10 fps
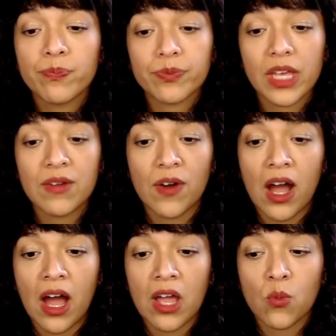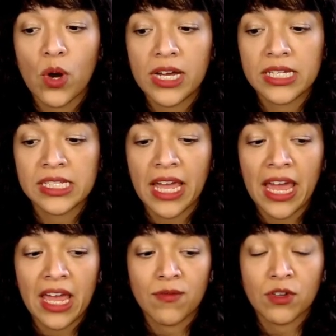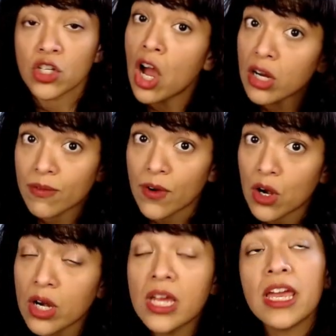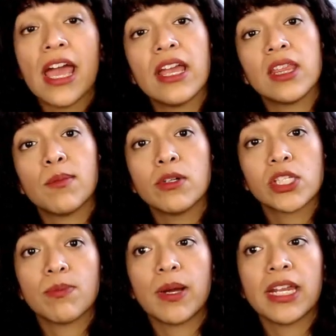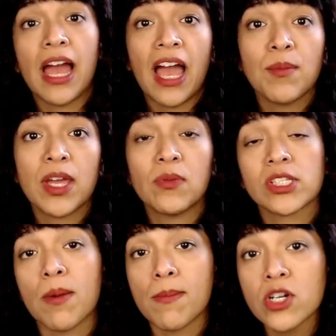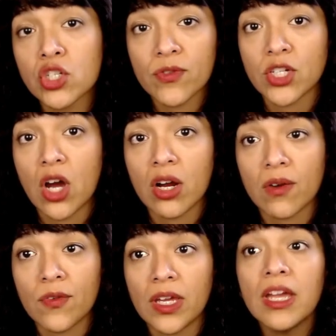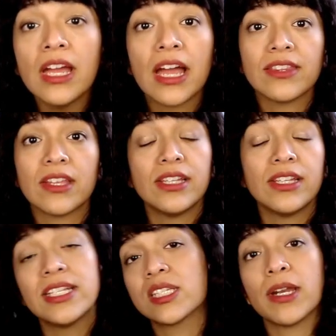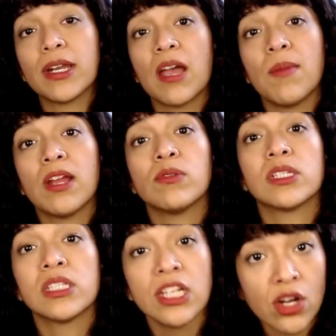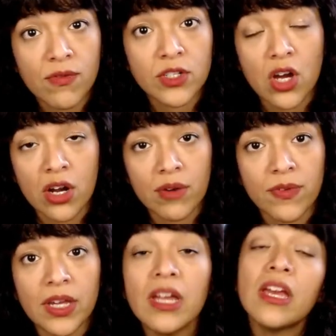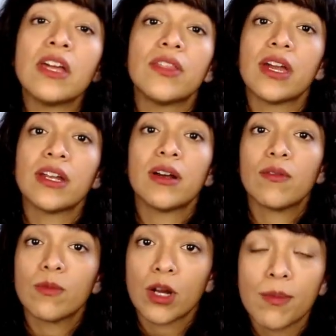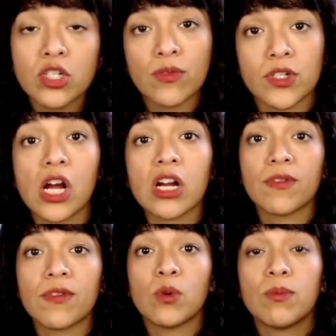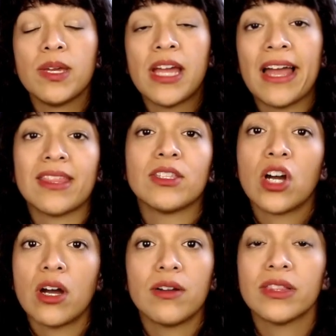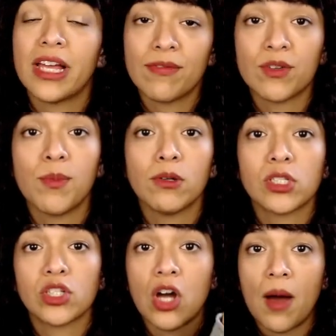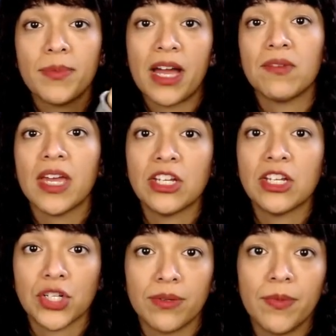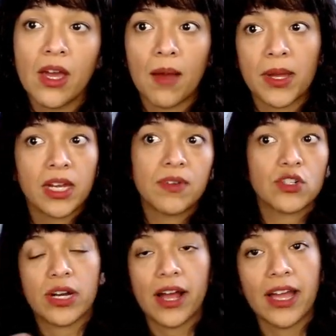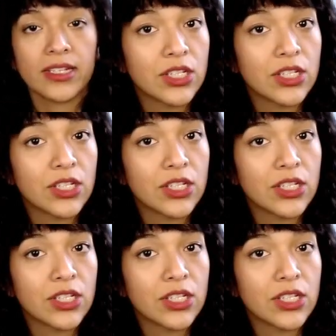if I was a photographer and the most money I made was commercial photography and the least money I made was senior photography, then commercial photography would be at the leftmost top navigation. I might even try to hide the